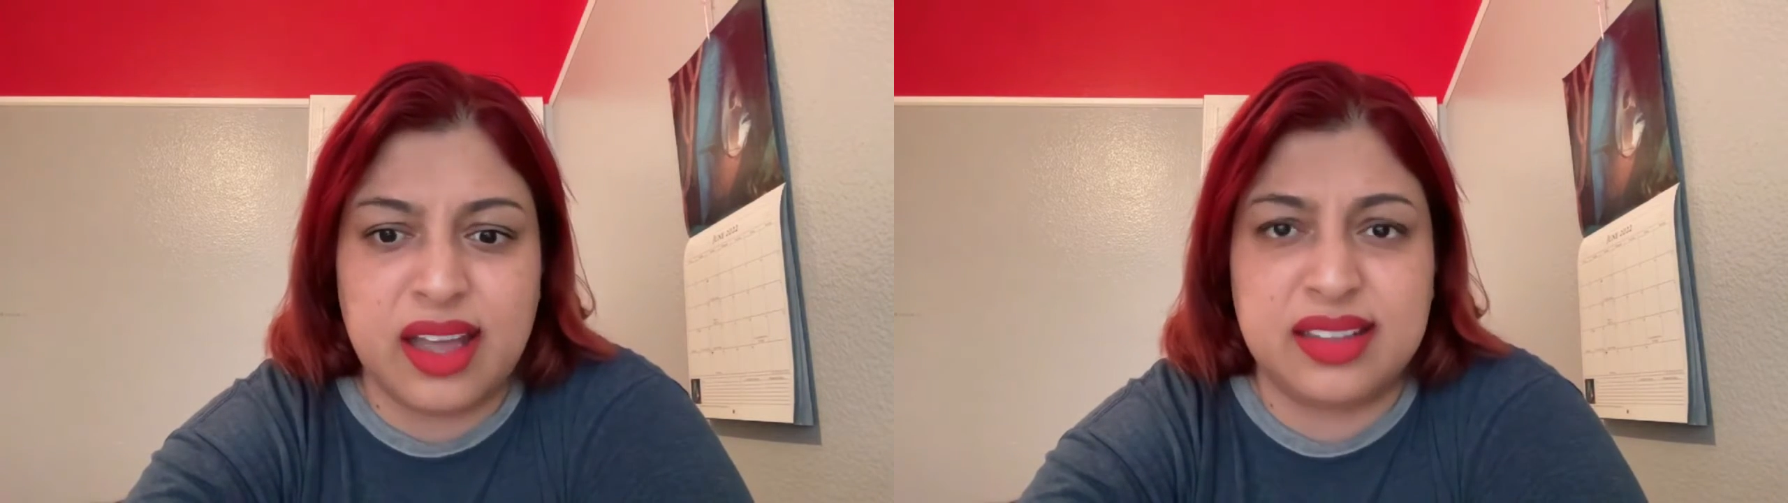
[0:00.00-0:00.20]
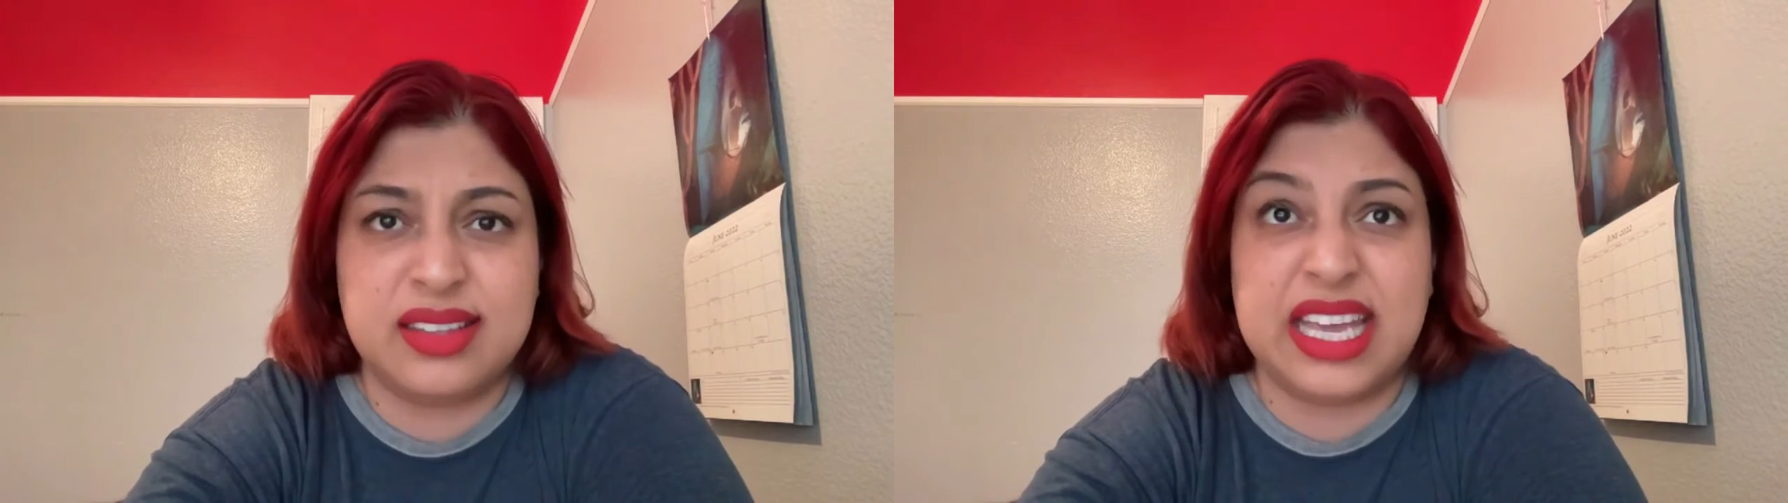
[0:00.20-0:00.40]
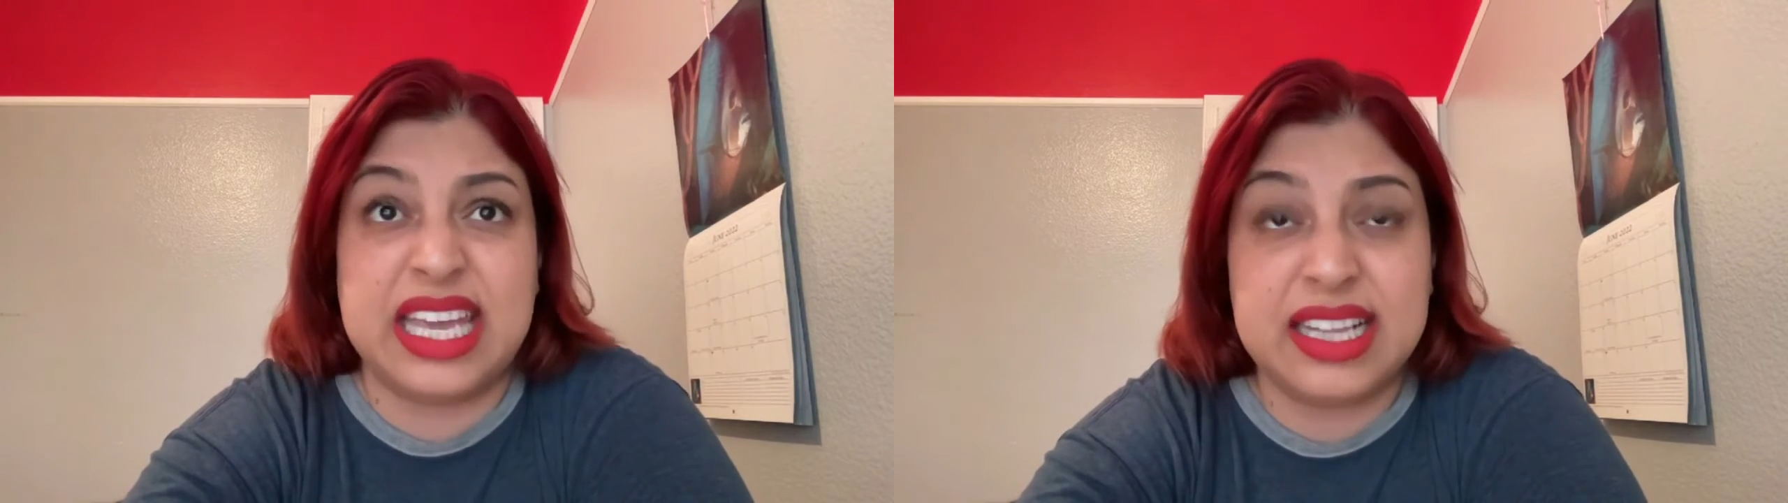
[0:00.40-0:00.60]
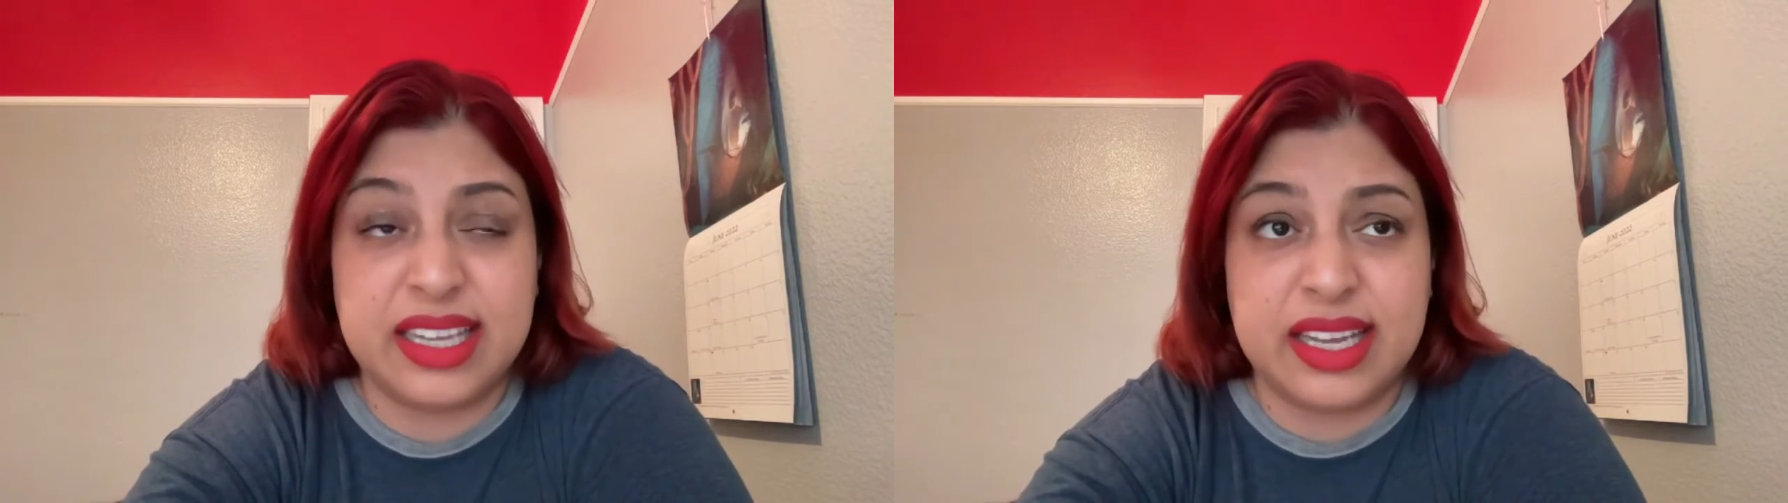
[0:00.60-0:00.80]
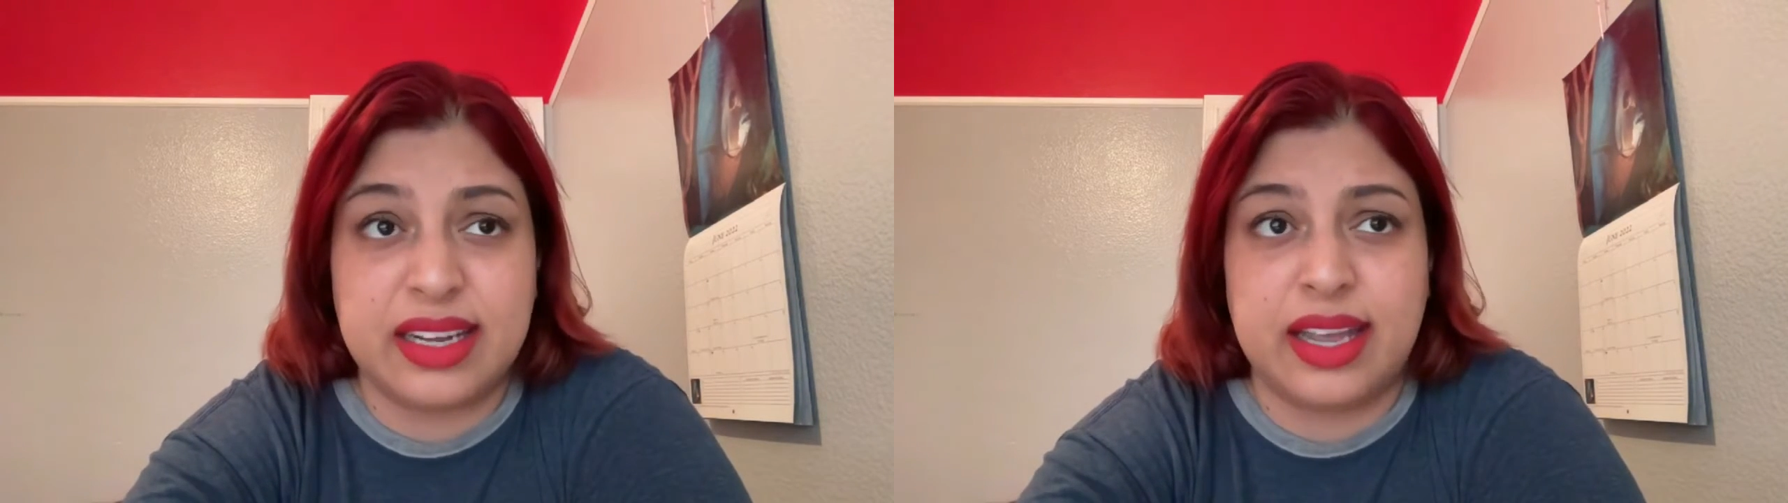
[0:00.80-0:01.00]
and
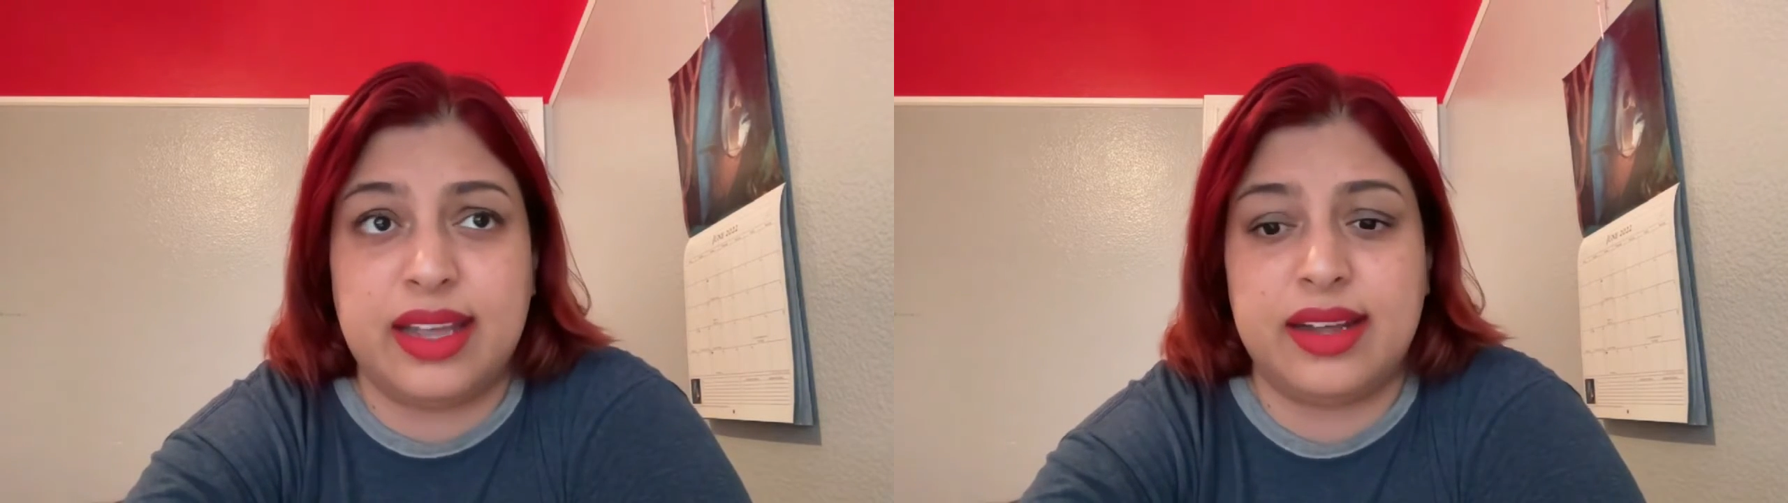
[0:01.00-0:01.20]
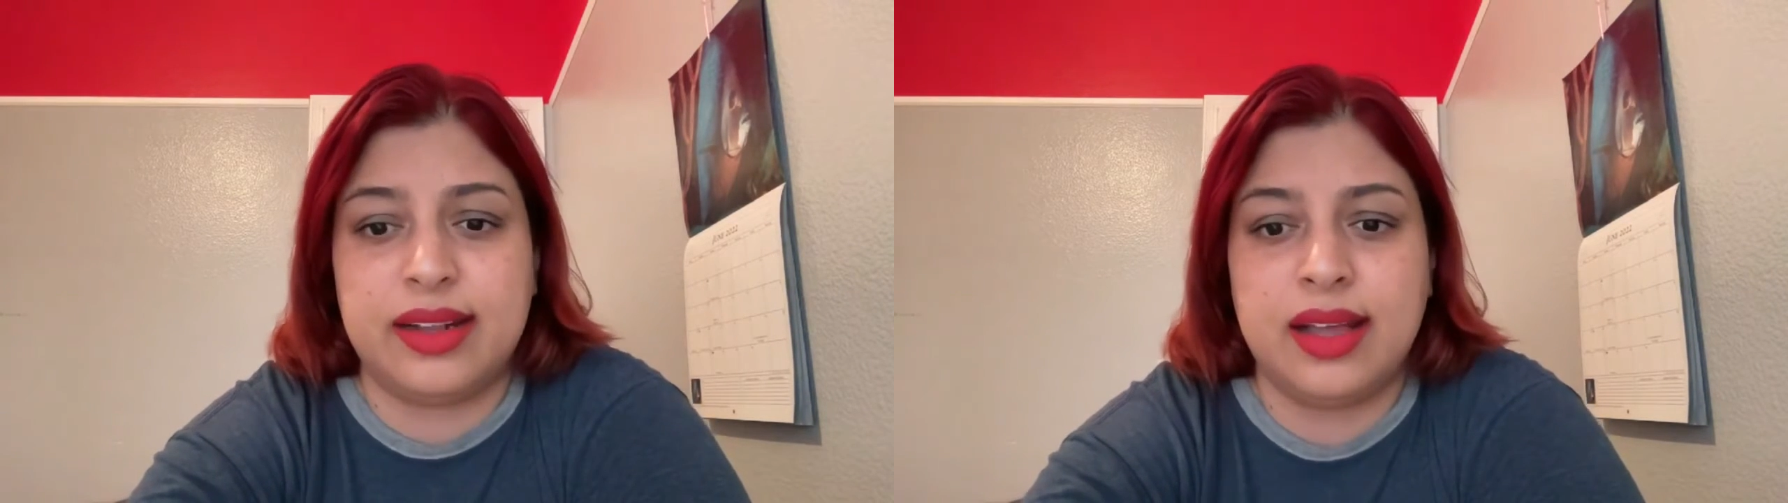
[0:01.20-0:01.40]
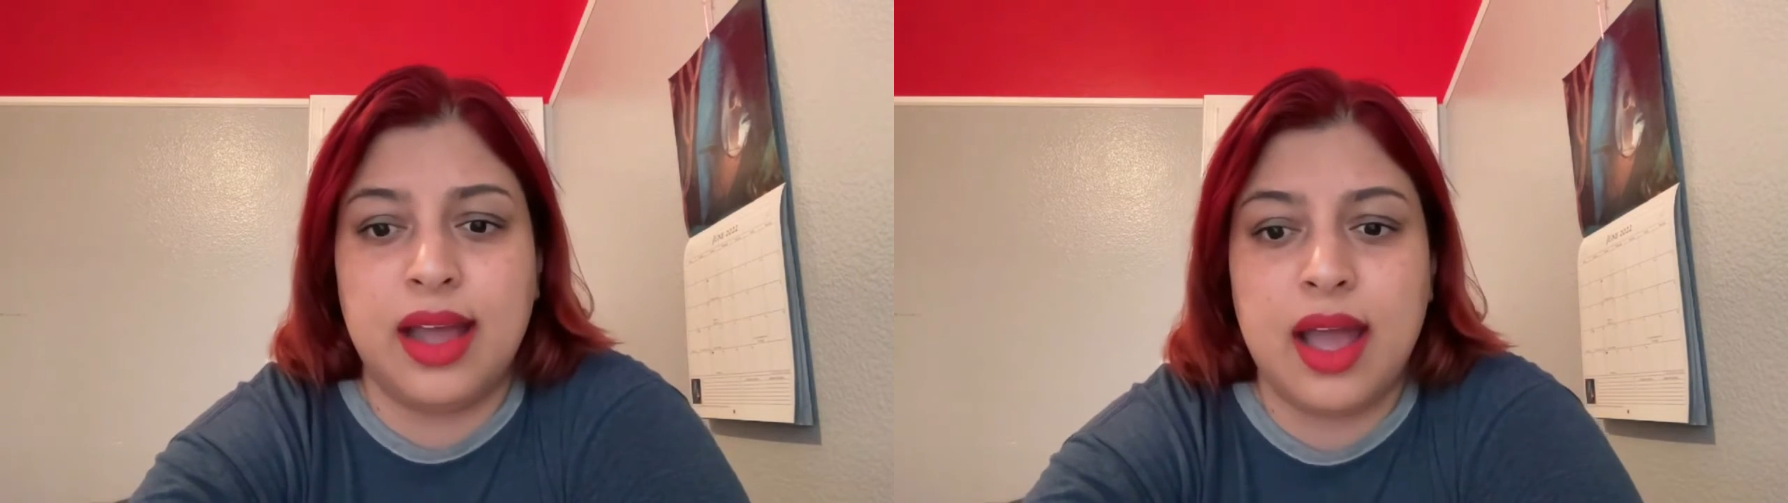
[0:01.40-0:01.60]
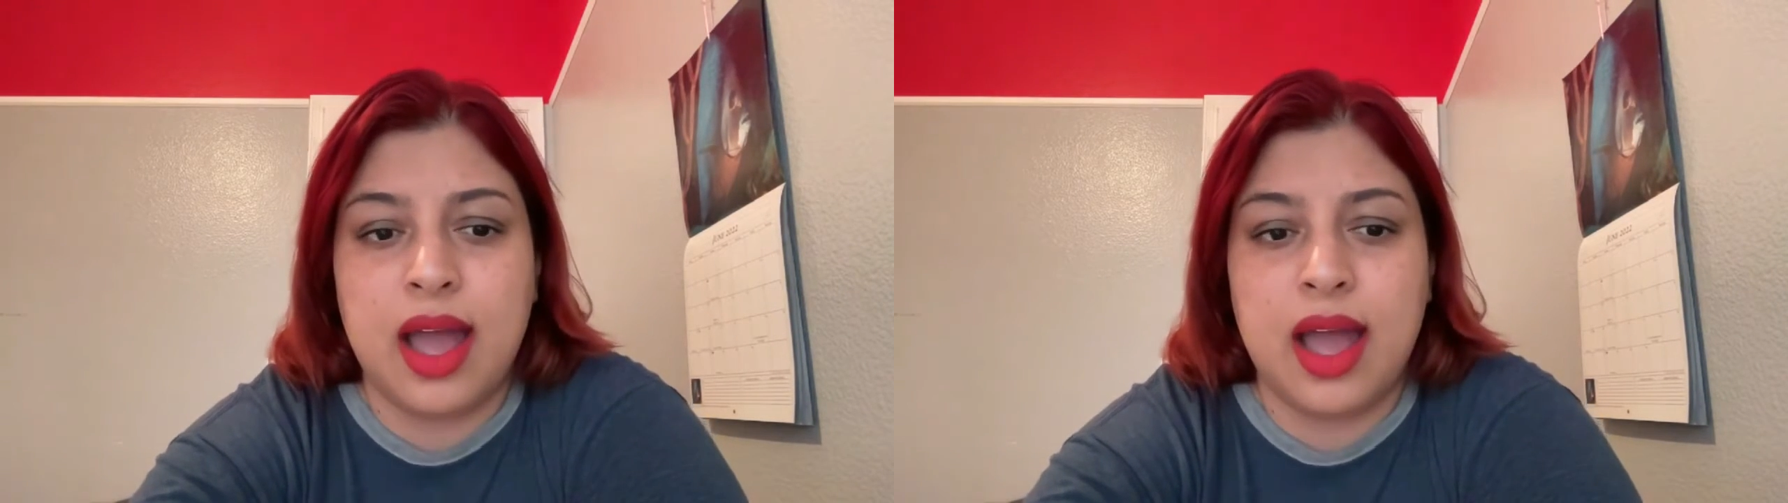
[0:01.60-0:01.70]
alienated.